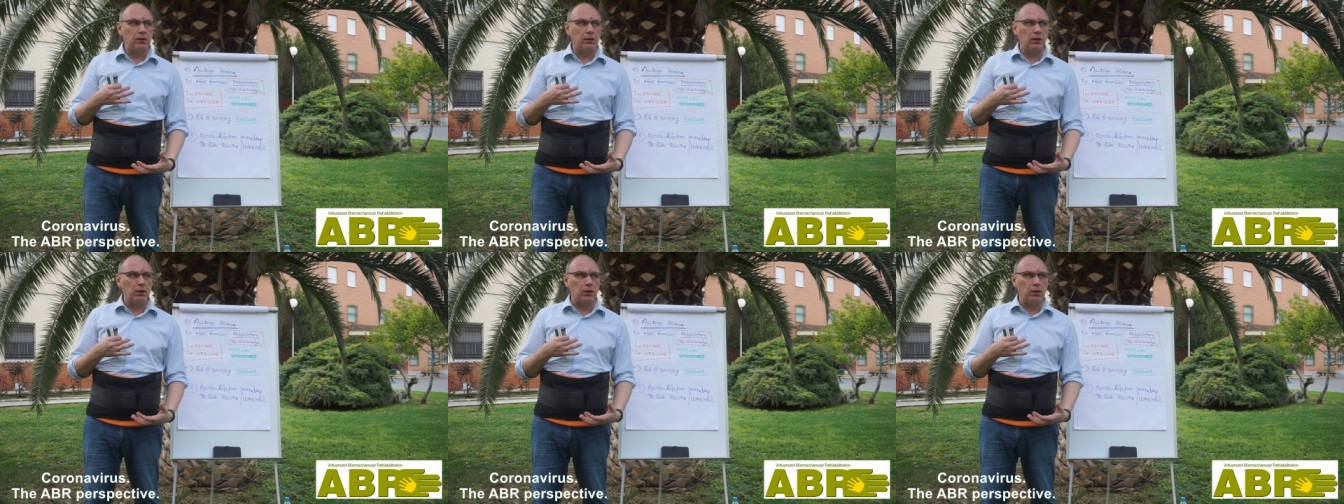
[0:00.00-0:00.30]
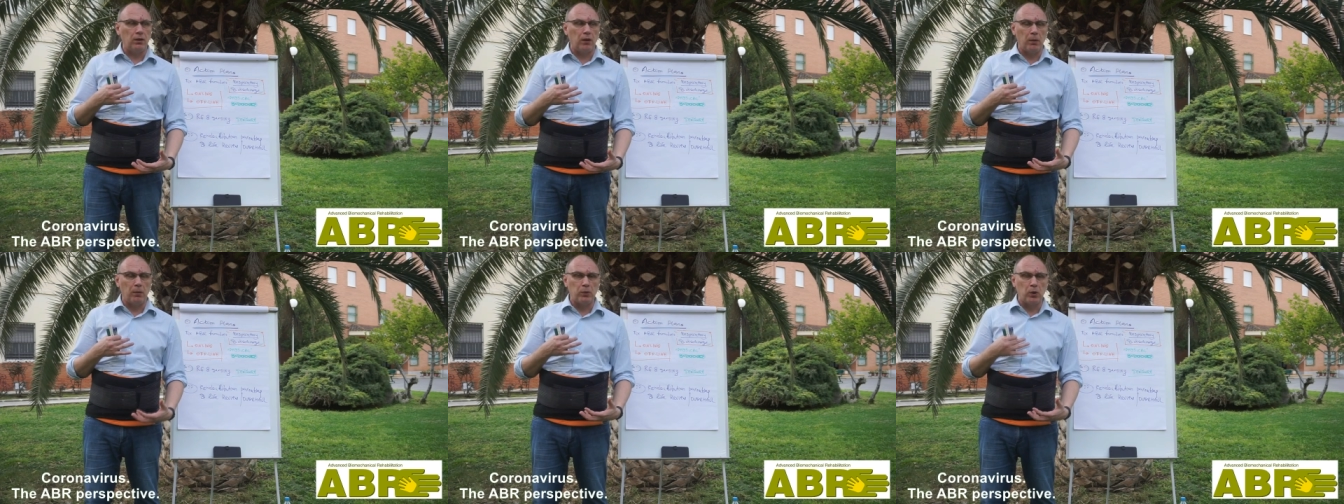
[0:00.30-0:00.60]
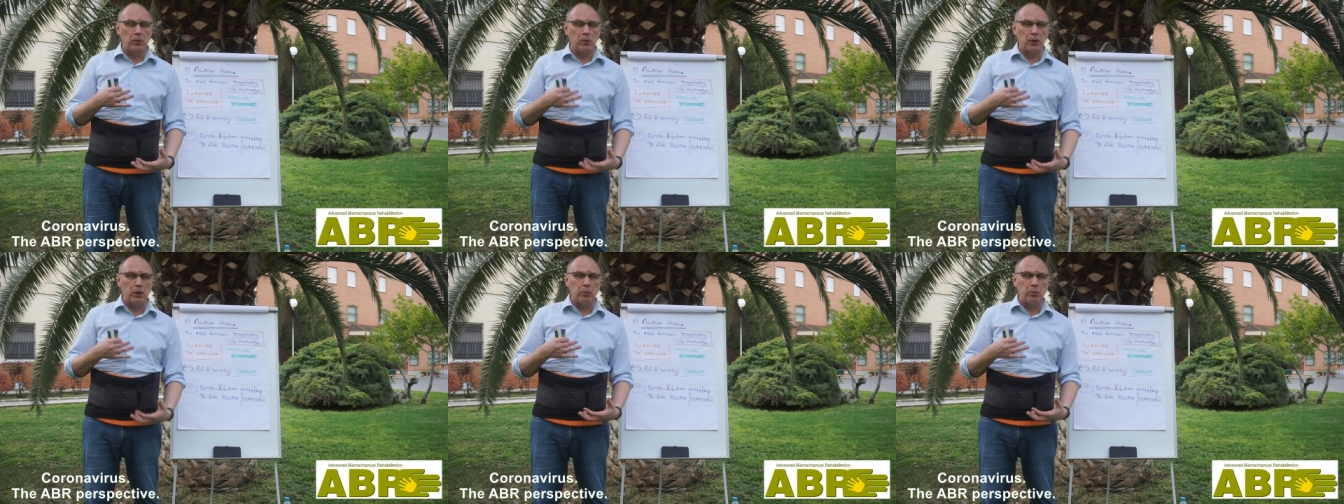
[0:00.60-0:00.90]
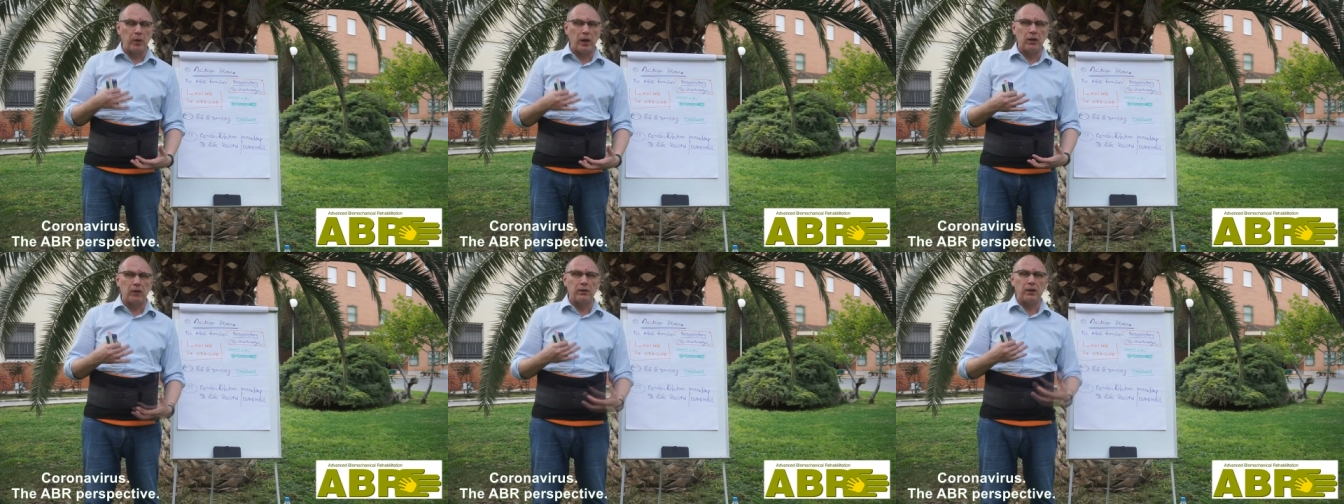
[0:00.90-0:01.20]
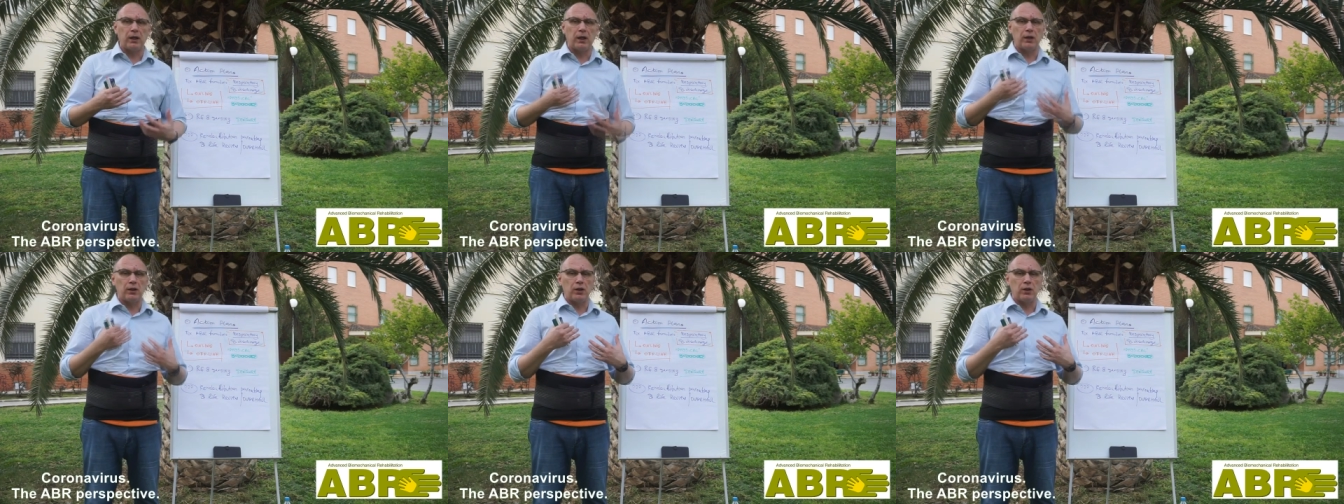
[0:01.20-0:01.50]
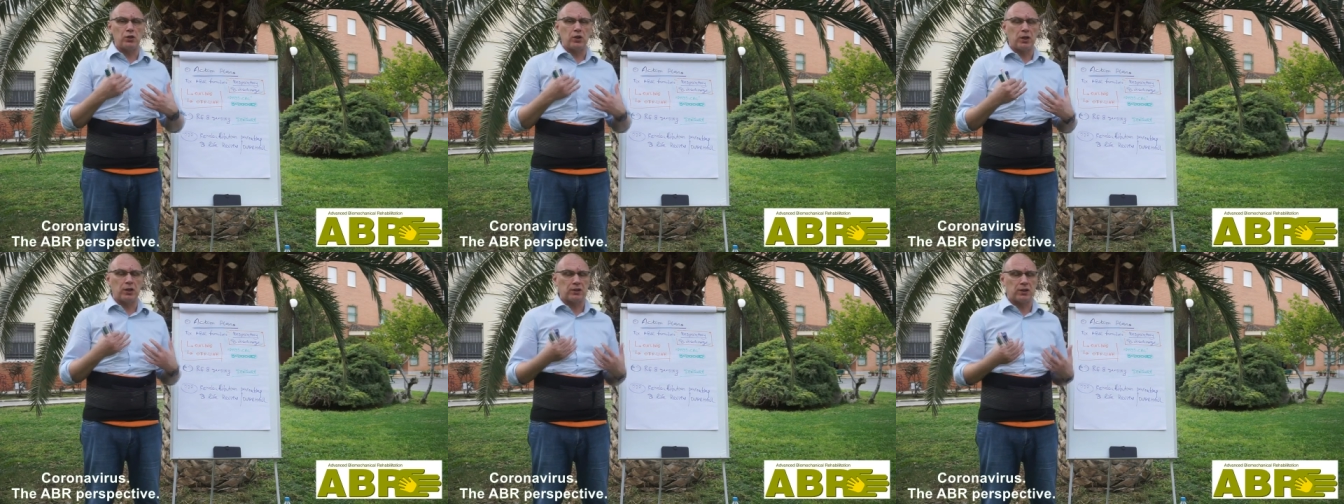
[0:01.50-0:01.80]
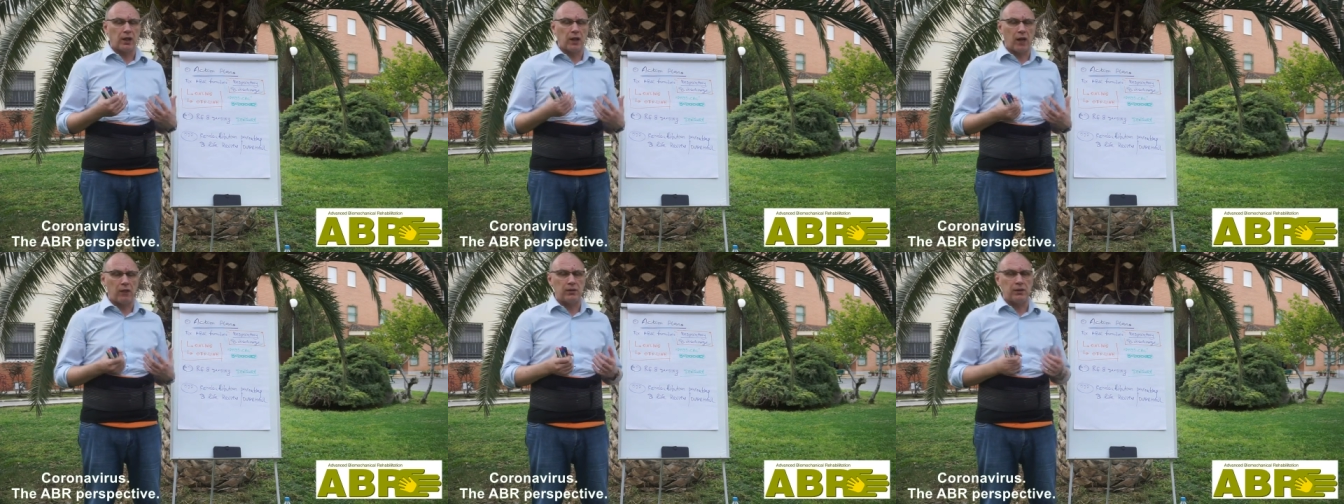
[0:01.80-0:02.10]
uh, abdominal pelvic and the
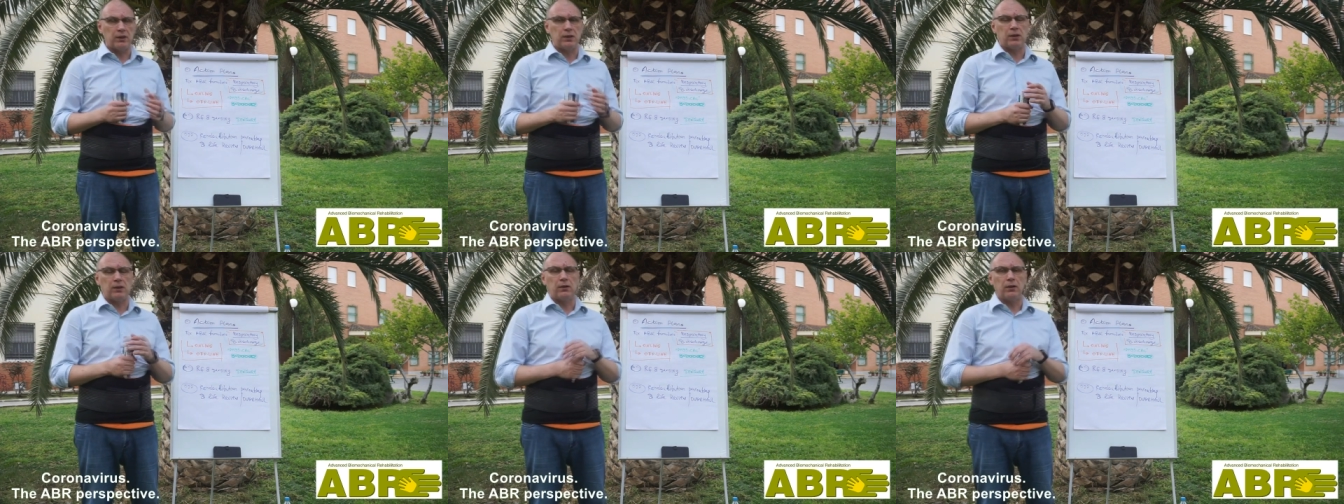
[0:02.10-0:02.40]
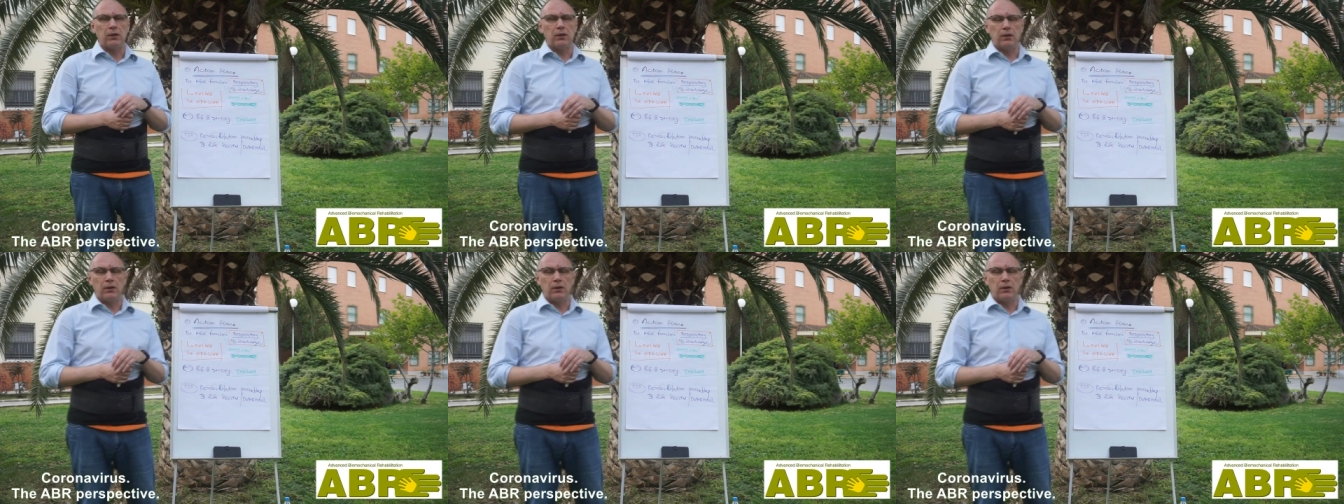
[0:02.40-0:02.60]
chest cavity.